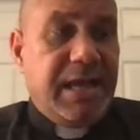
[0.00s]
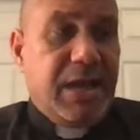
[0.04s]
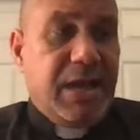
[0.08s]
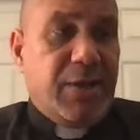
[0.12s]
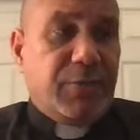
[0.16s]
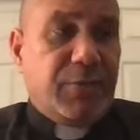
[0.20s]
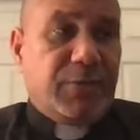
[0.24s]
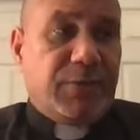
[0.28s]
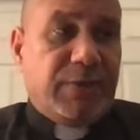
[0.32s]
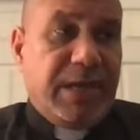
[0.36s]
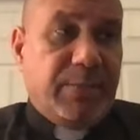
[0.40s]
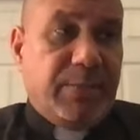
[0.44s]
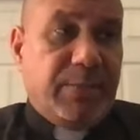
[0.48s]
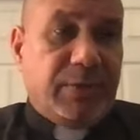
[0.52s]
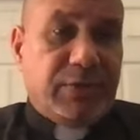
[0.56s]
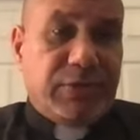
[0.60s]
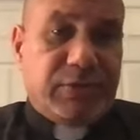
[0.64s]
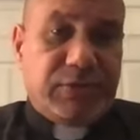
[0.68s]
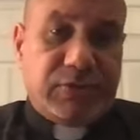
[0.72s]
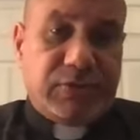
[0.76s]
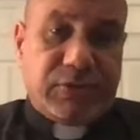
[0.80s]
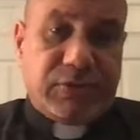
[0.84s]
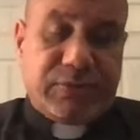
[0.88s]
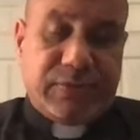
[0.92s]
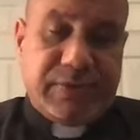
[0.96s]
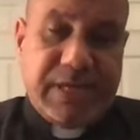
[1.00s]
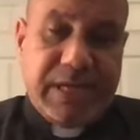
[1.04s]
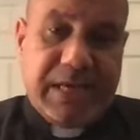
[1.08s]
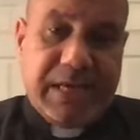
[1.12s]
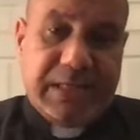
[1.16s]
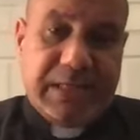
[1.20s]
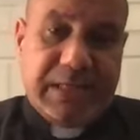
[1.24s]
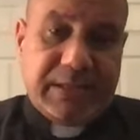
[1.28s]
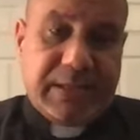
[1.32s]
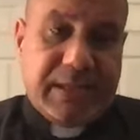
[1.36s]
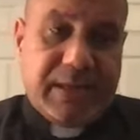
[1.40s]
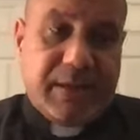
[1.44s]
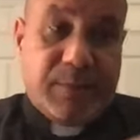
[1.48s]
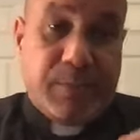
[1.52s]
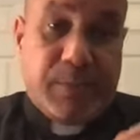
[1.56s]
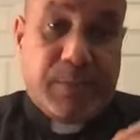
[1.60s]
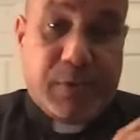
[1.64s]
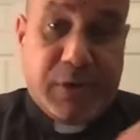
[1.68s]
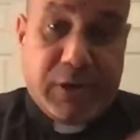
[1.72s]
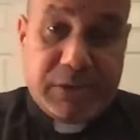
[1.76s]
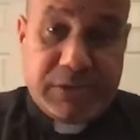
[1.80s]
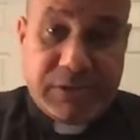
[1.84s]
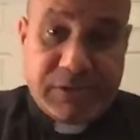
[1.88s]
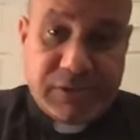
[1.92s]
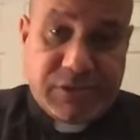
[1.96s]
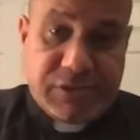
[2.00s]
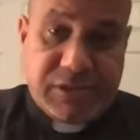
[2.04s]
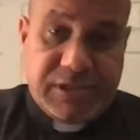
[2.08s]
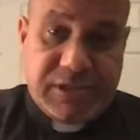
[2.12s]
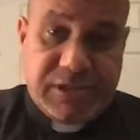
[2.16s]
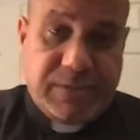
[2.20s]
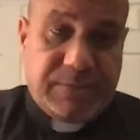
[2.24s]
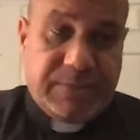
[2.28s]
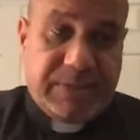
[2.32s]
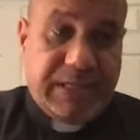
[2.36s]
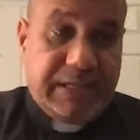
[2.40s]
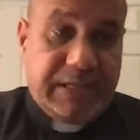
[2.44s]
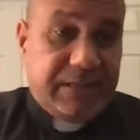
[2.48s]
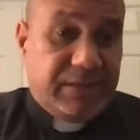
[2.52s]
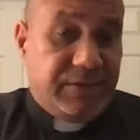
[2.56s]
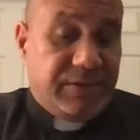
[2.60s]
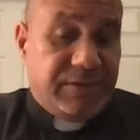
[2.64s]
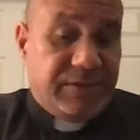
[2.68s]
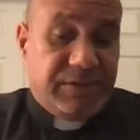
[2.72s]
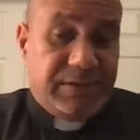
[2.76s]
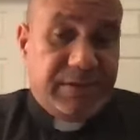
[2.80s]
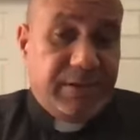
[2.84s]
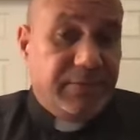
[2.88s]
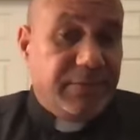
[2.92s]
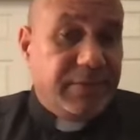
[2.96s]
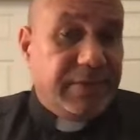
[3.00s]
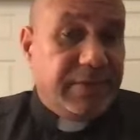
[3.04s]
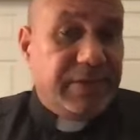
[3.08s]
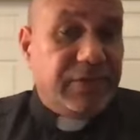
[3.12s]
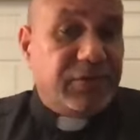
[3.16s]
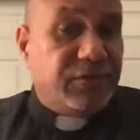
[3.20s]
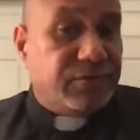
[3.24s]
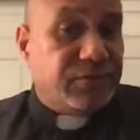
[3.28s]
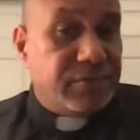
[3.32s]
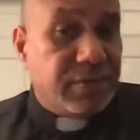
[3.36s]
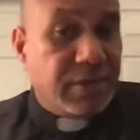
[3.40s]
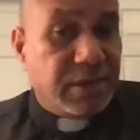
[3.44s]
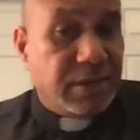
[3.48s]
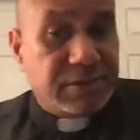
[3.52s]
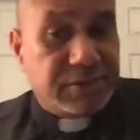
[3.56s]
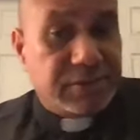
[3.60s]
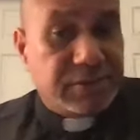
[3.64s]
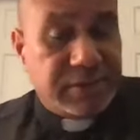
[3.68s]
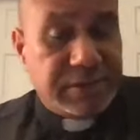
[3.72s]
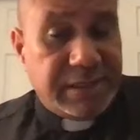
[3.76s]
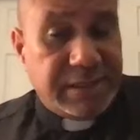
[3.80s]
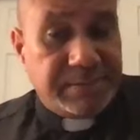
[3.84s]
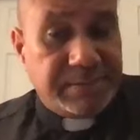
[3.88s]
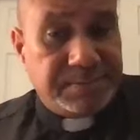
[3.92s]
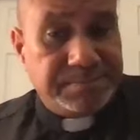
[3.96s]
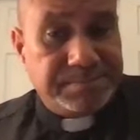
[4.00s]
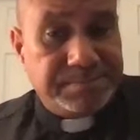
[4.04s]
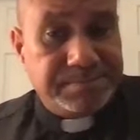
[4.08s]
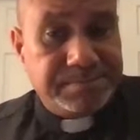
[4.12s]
and we were able to create a partnership that's still very strong today.